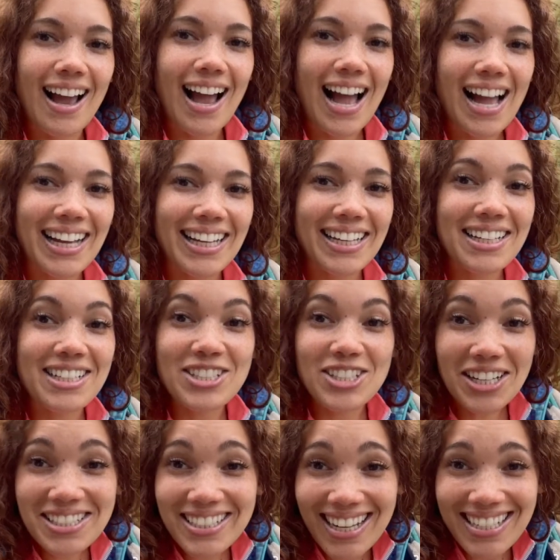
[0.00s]
I
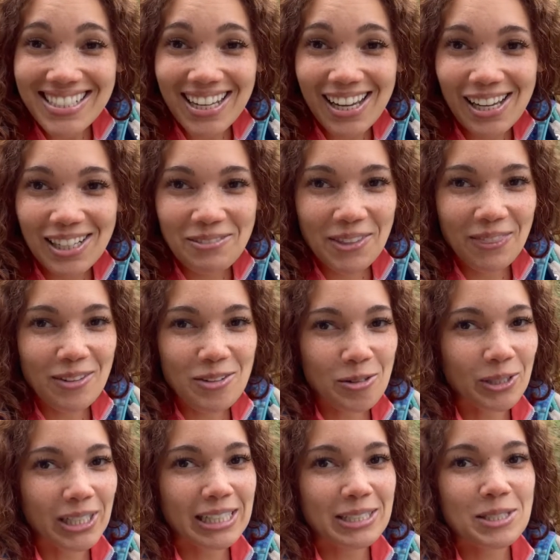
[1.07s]
just got done with the
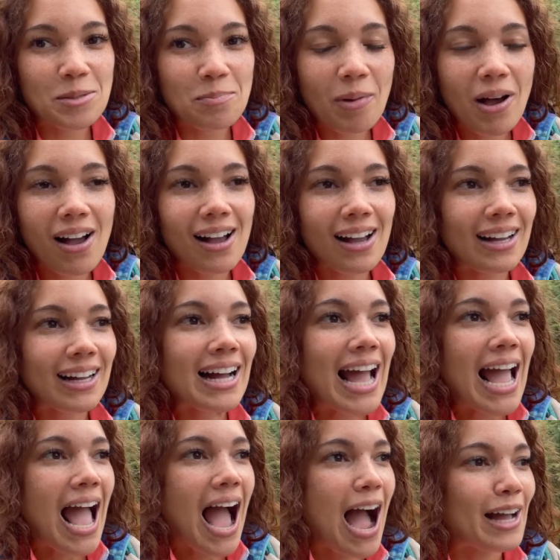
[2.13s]
Nordic Spa.
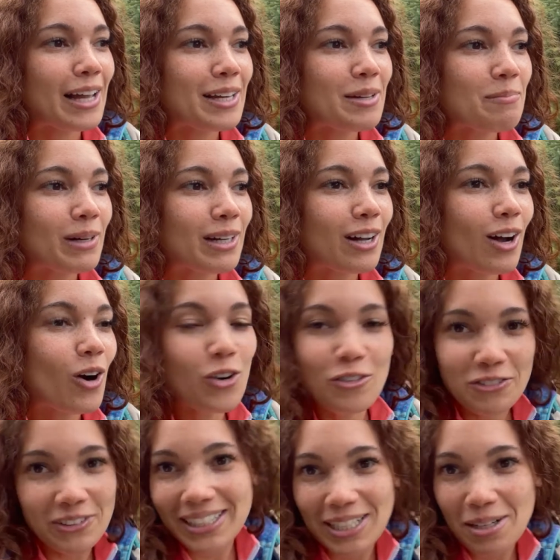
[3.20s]
I'm
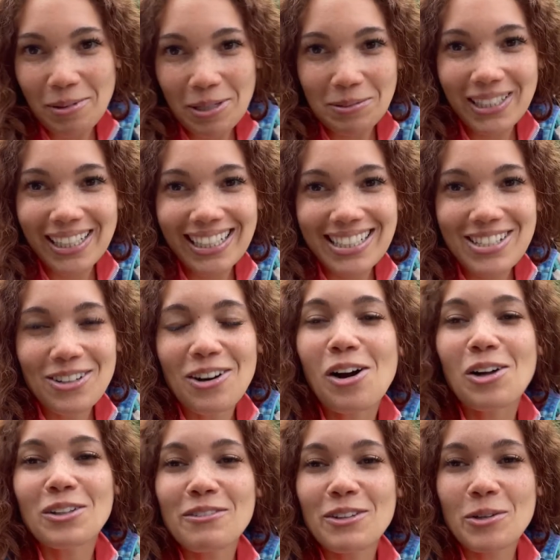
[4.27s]
hopefully going to be able to answer
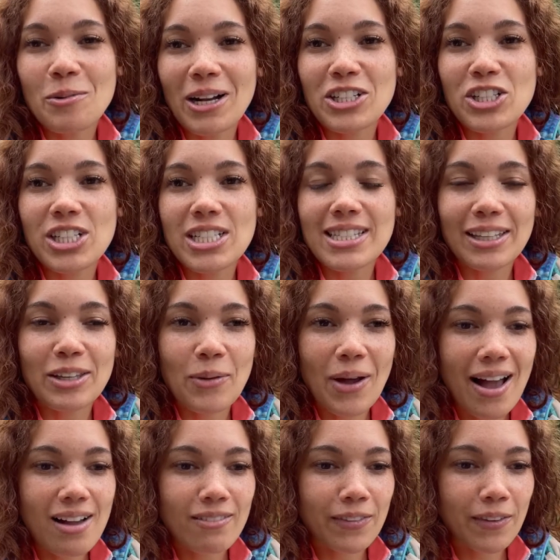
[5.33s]
all of the questions that you
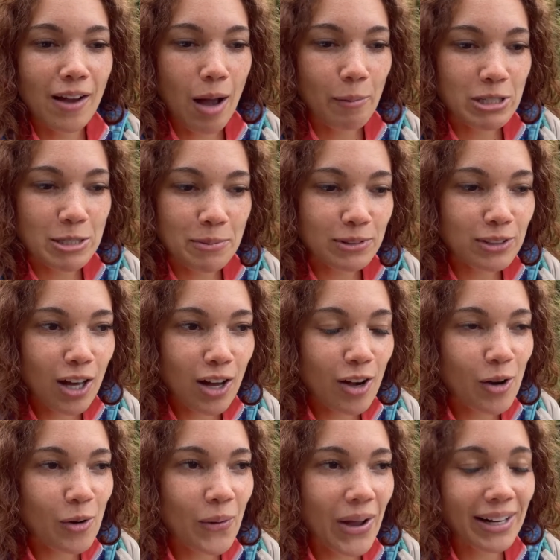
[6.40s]
have in the comments
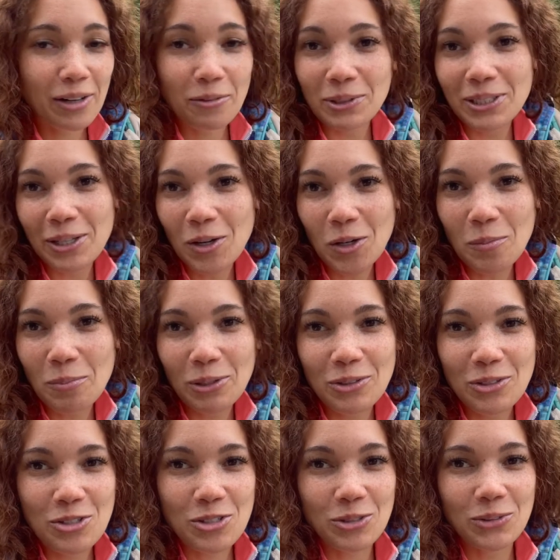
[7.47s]
below, and I really hope you
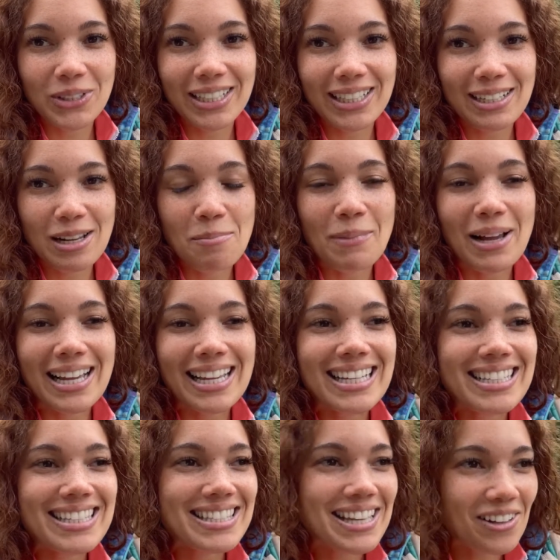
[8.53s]
enjoyed my
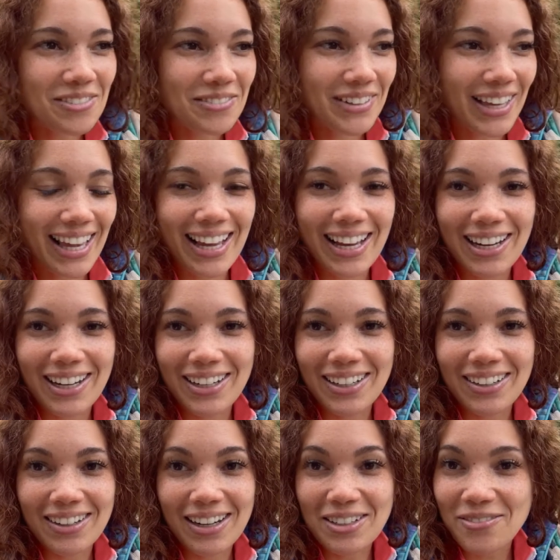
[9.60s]

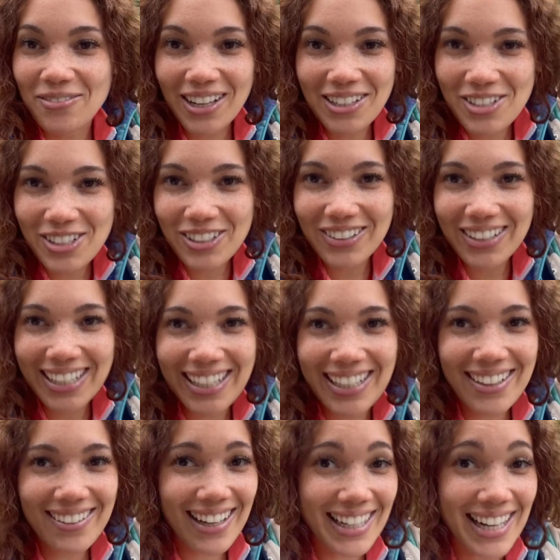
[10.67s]
self-care adventure
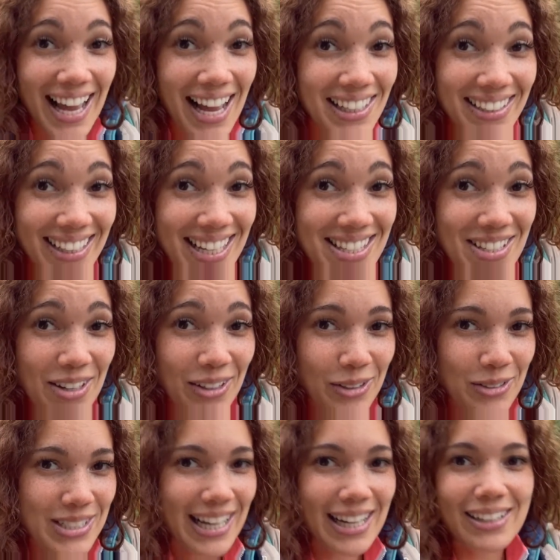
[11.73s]
here at Alyeska
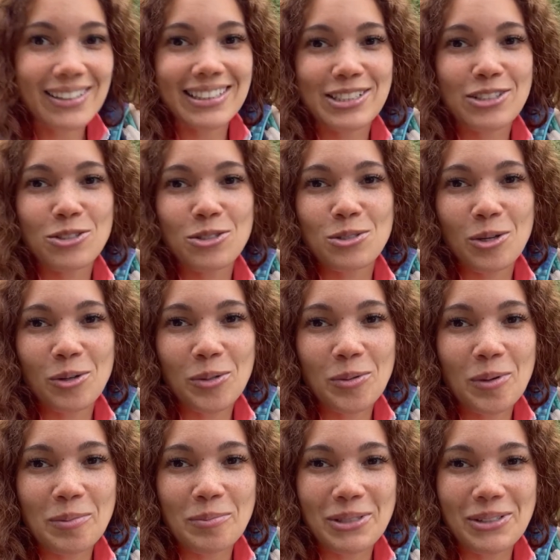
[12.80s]
Hotel. It's so
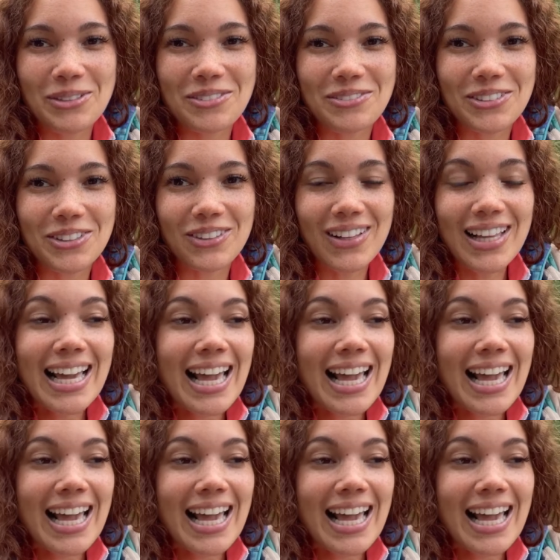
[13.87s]
beautiful.